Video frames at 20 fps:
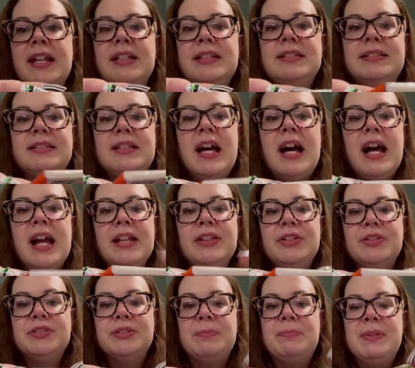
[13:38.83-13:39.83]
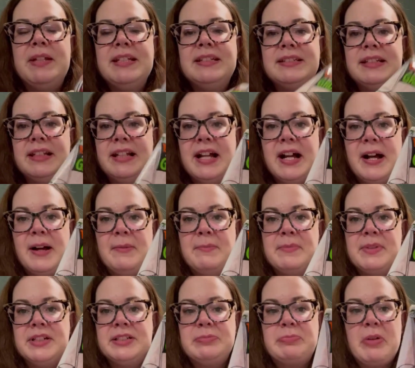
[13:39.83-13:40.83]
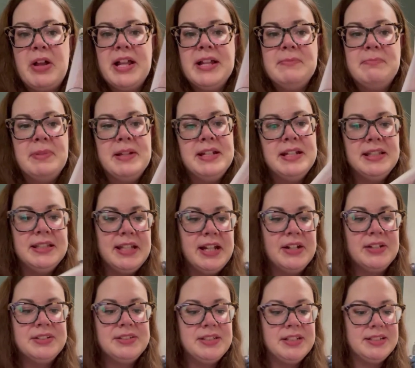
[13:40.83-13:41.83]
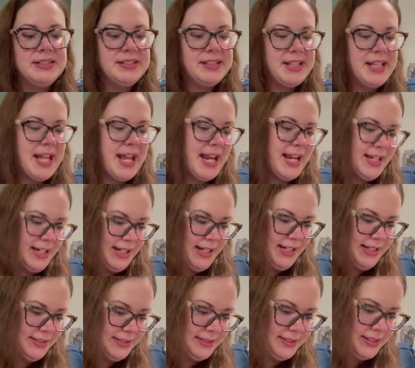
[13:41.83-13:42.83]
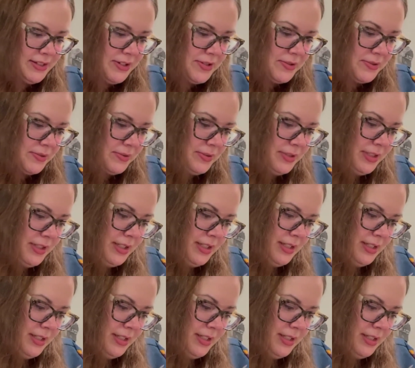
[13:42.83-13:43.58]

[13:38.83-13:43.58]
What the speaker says: inside there's a piece of gum, but it's probably been in there since the 80s. So